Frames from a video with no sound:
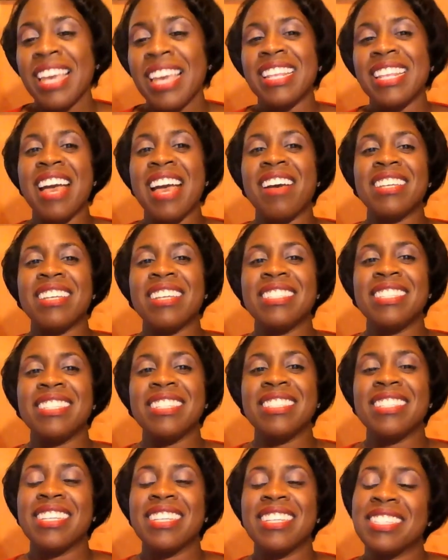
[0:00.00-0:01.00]
Now, is
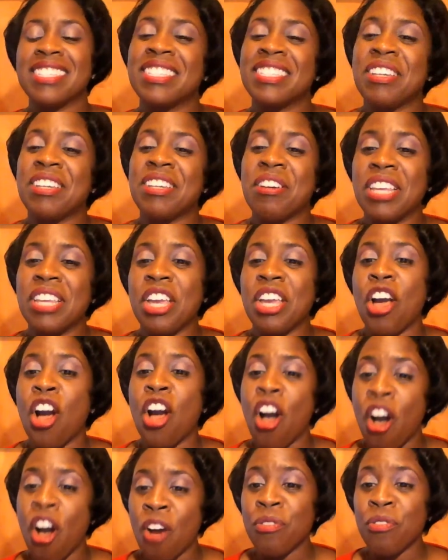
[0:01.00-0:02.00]
this necessarily an
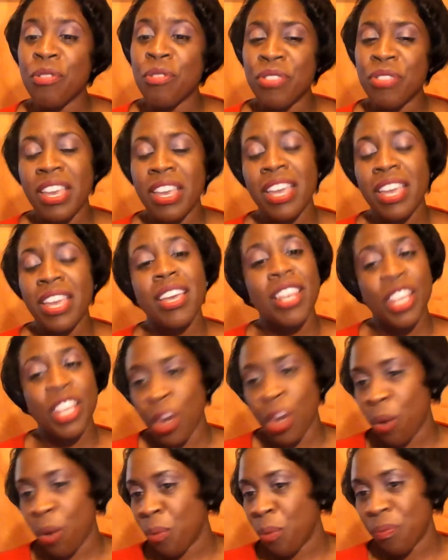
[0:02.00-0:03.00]
awful thing?
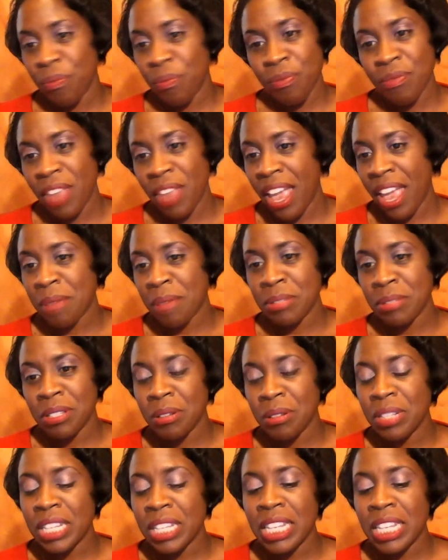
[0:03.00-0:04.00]
No,
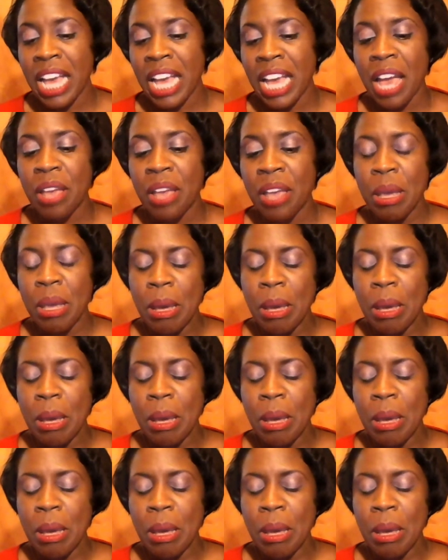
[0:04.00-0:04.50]
absolutely not.